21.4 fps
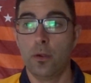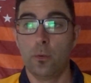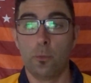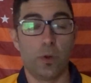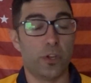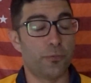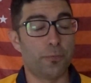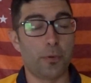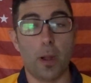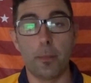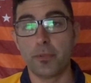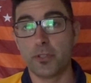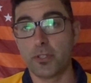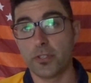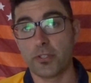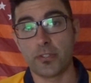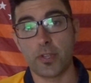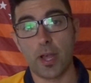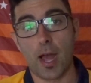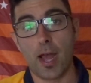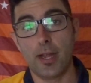West Brom is a
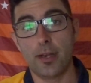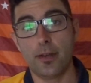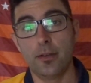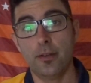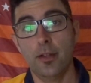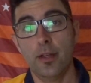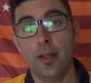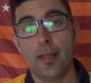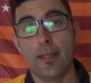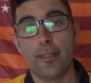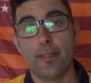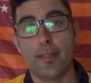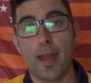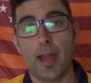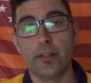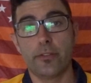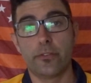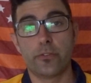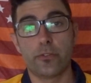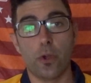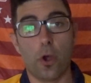side
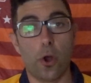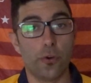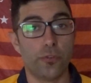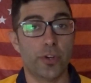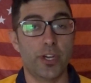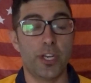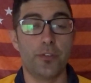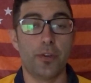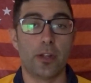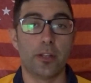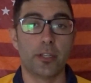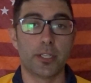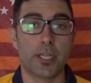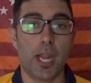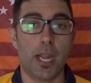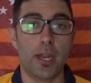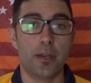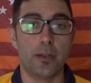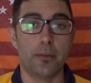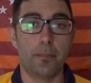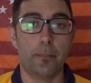that's already
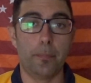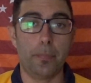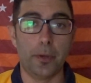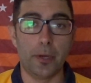relegated,